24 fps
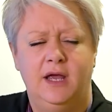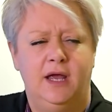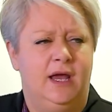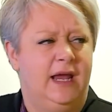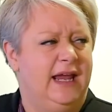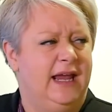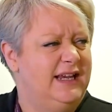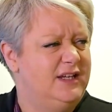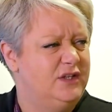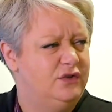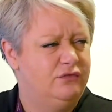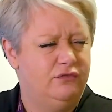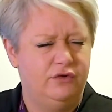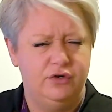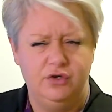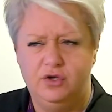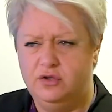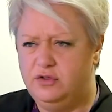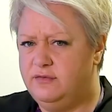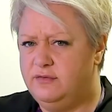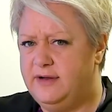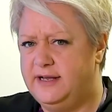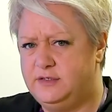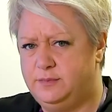Is there
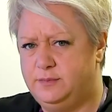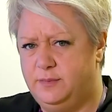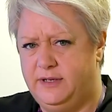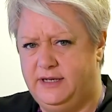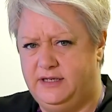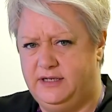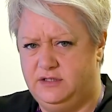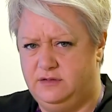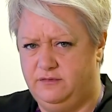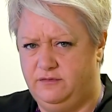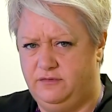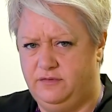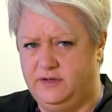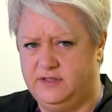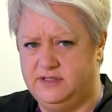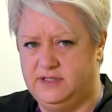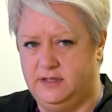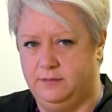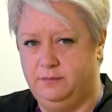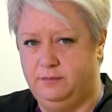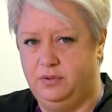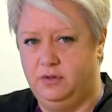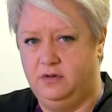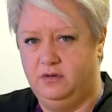another explanation, for
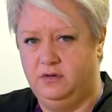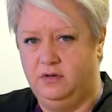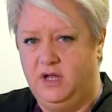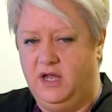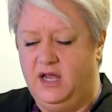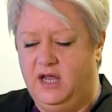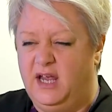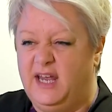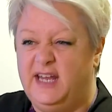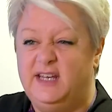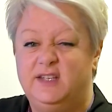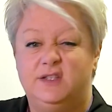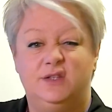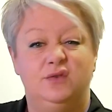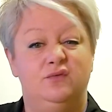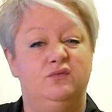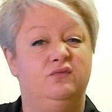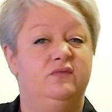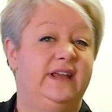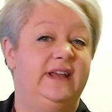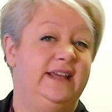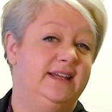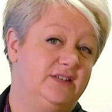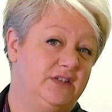example? Is there
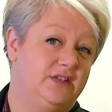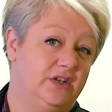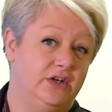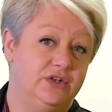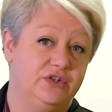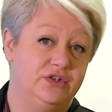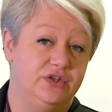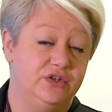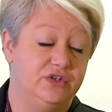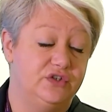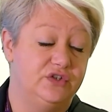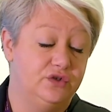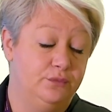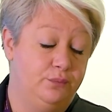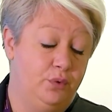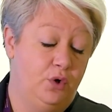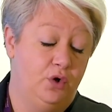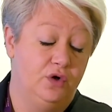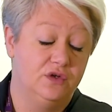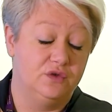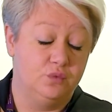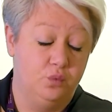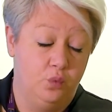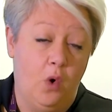research that
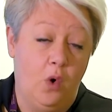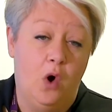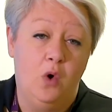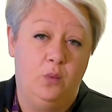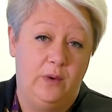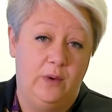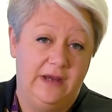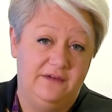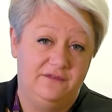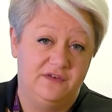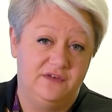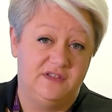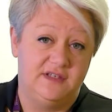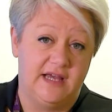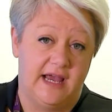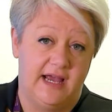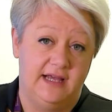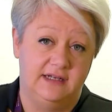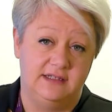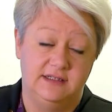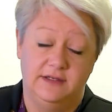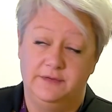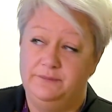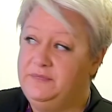supports what we've
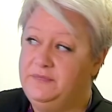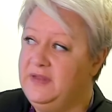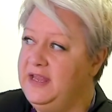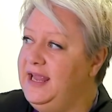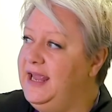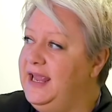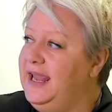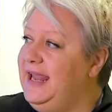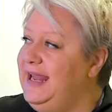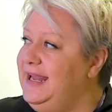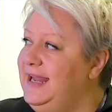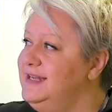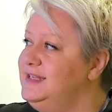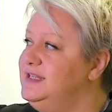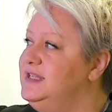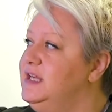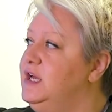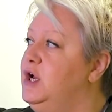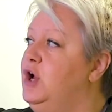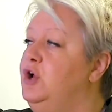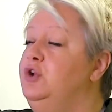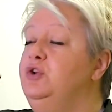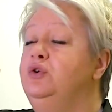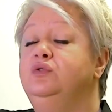said? Is there
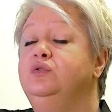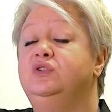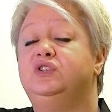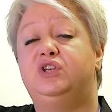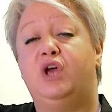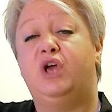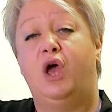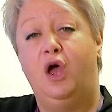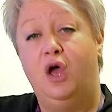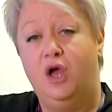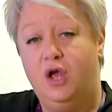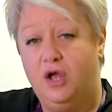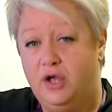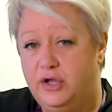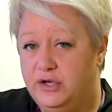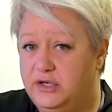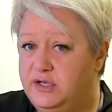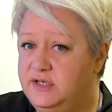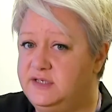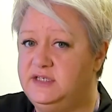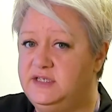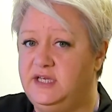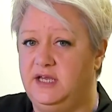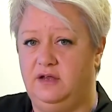an
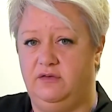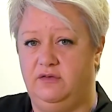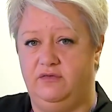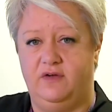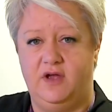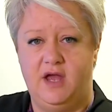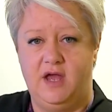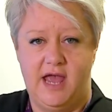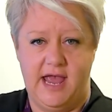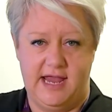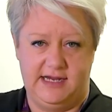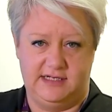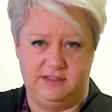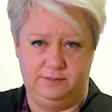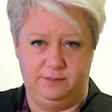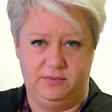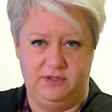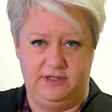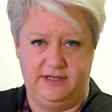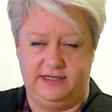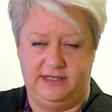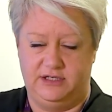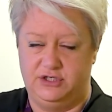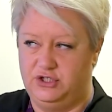alternative
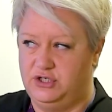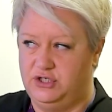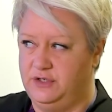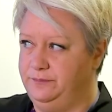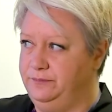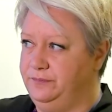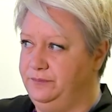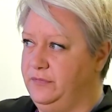explanation?